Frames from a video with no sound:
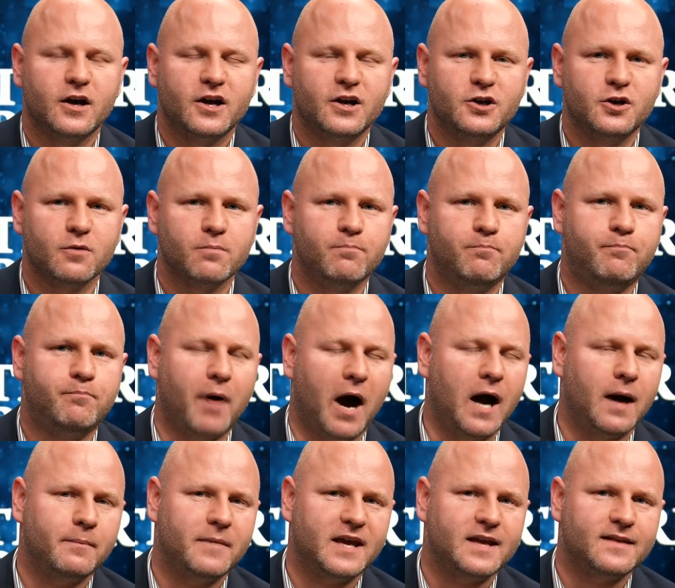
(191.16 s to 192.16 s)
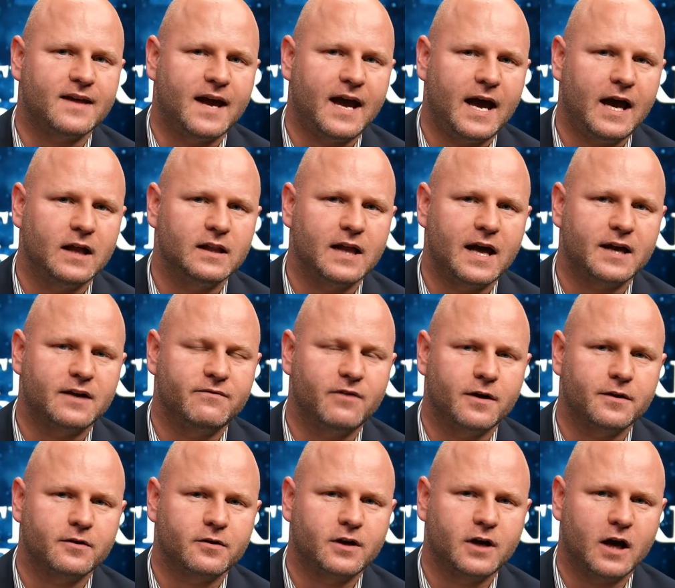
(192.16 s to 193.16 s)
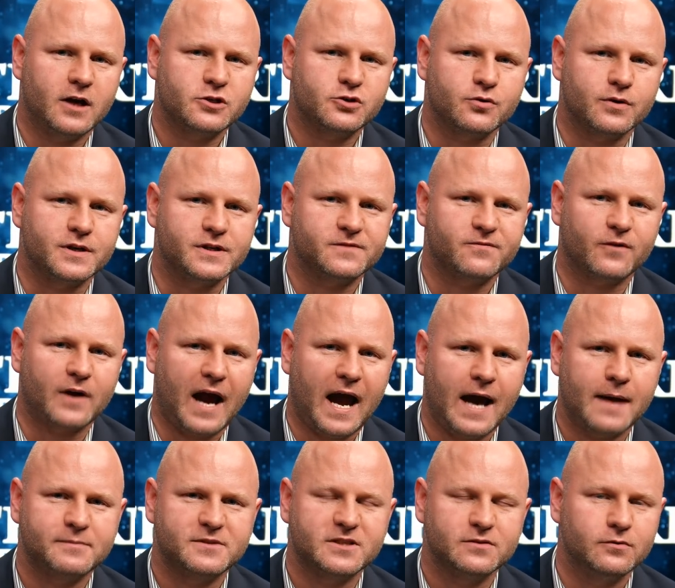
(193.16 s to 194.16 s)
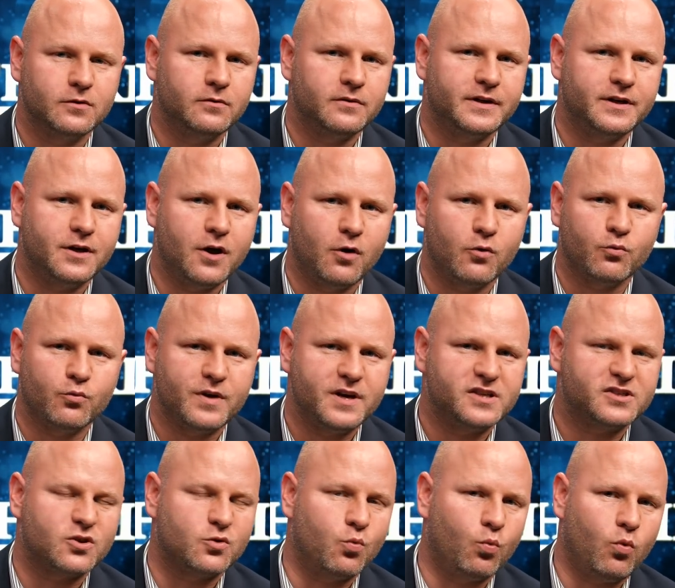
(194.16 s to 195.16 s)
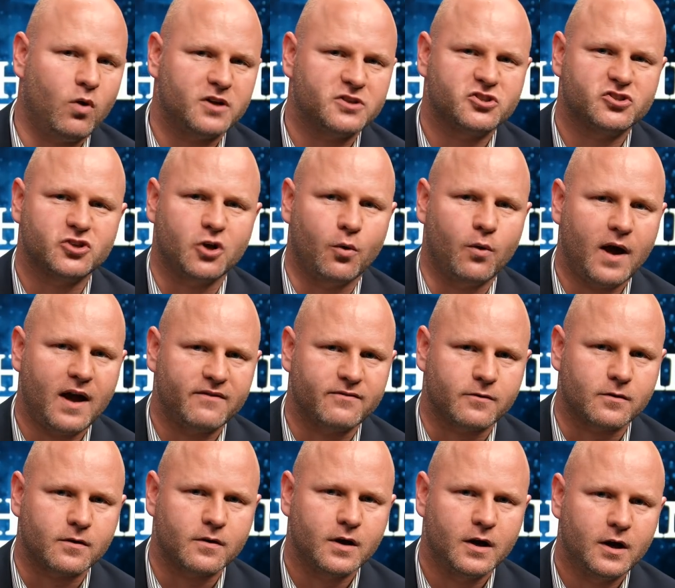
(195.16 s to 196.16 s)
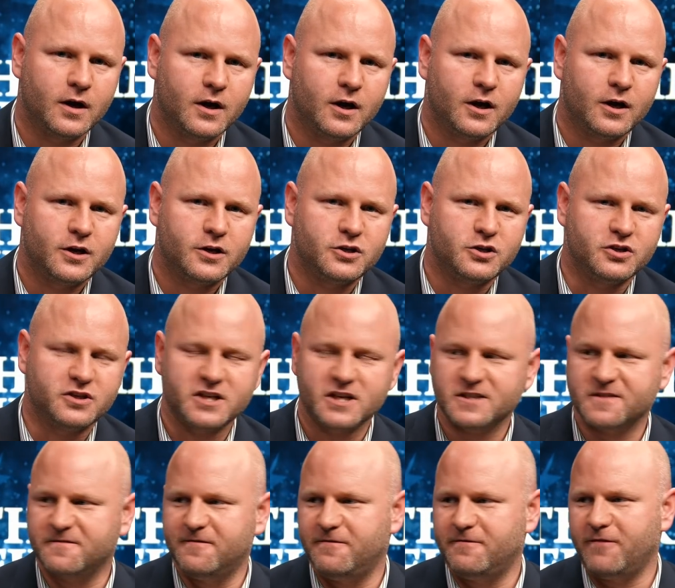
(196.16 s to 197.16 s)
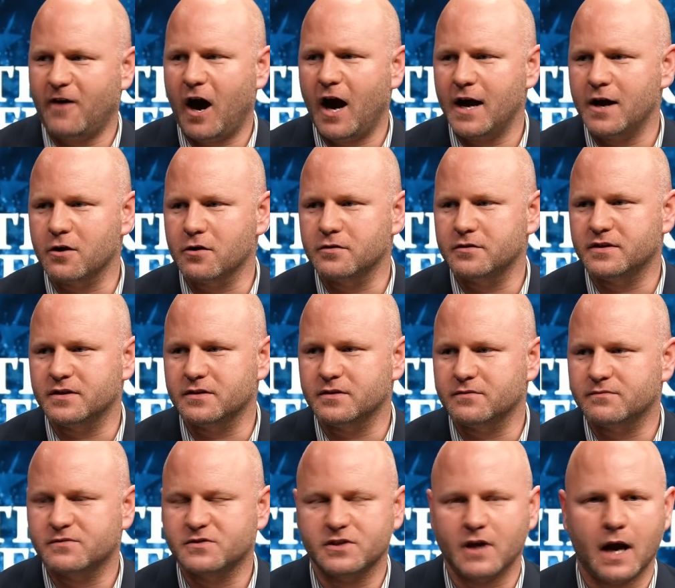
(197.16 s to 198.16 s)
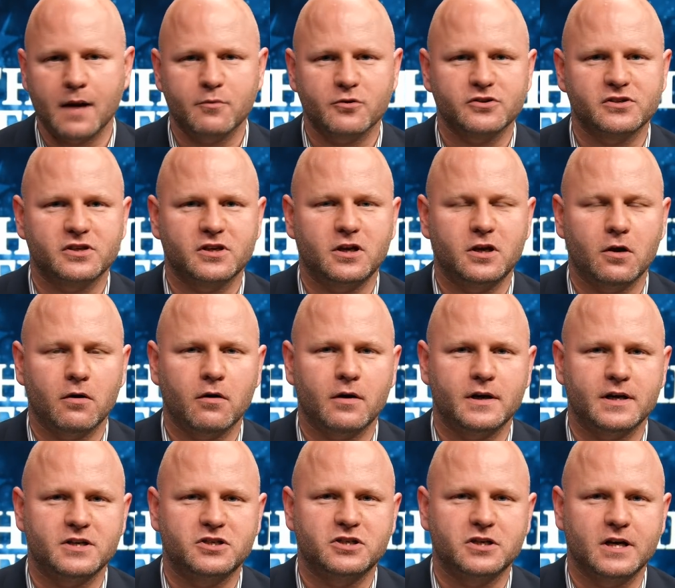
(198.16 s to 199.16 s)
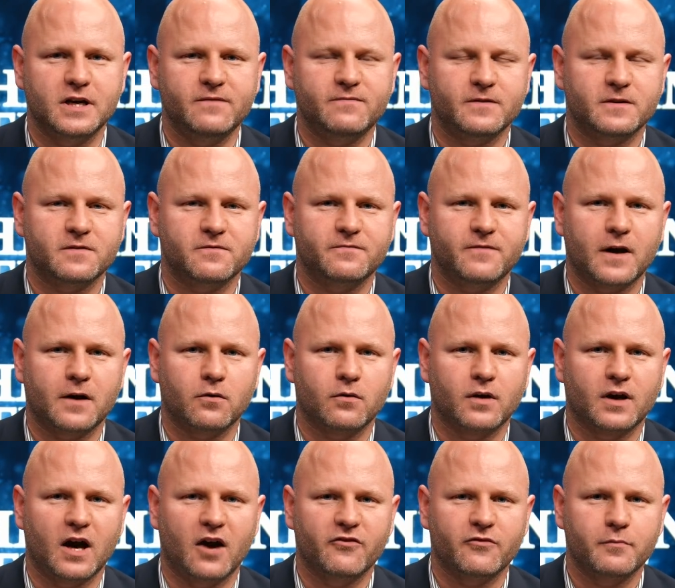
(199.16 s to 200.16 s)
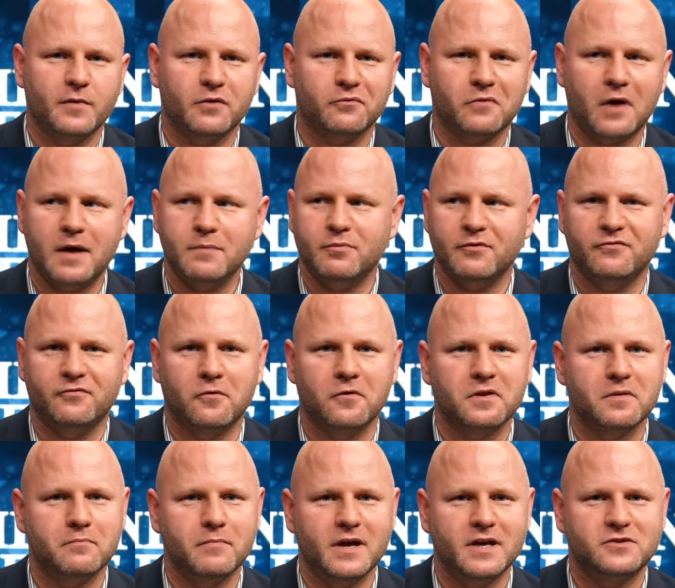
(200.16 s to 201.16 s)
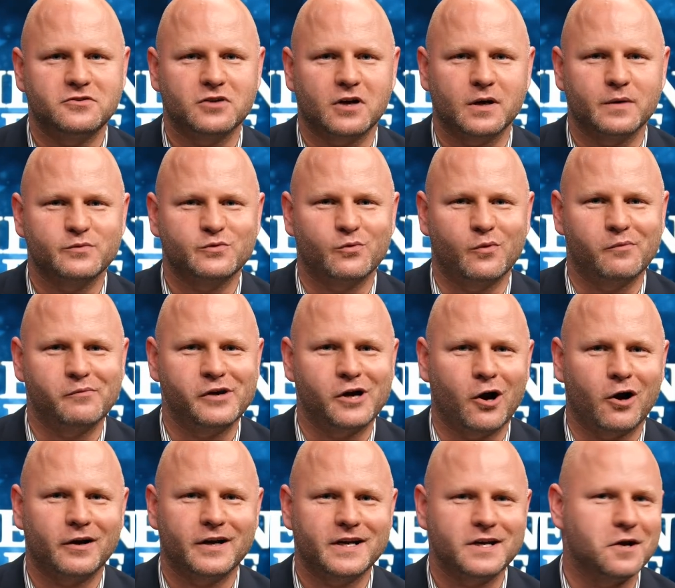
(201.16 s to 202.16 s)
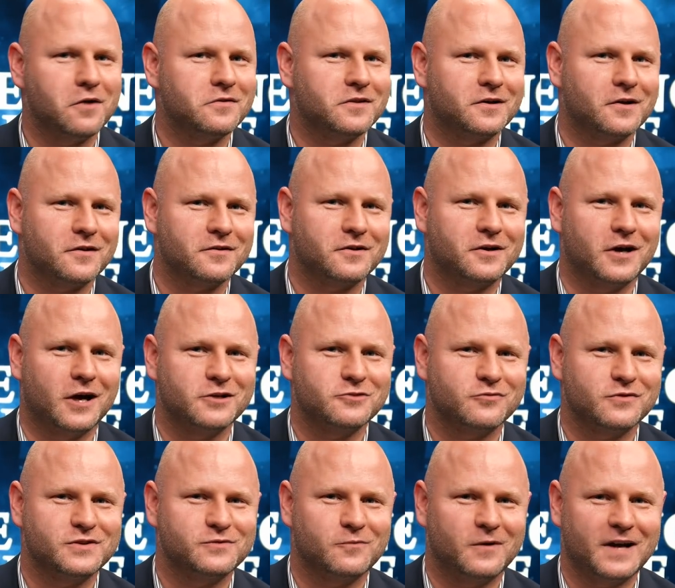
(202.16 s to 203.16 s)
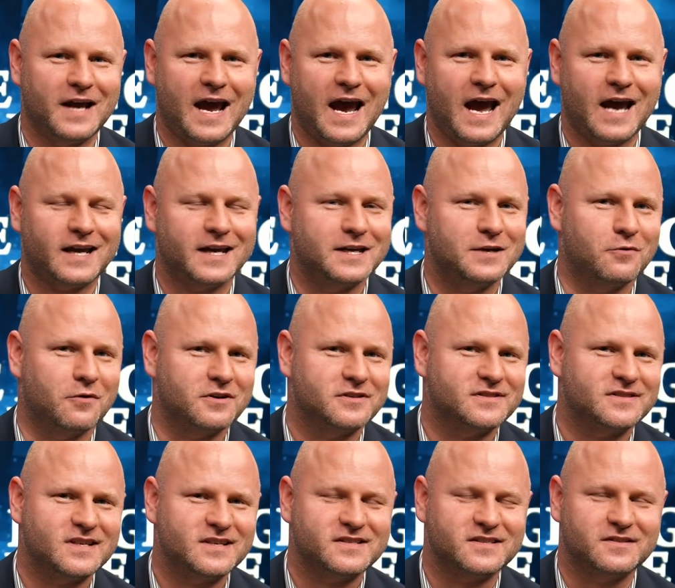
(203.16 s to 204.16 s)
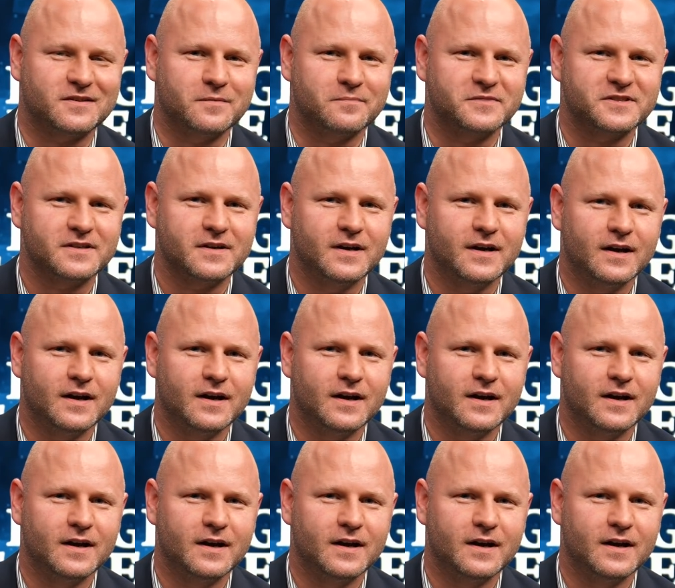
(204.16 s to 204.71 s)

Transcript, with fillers: You're bombing the hell out of other countries for absolutely no reason whatsoever. You just fired the cybersecurity chief at the federal government right before the midterms when we already know that other countries want to hack into our systems.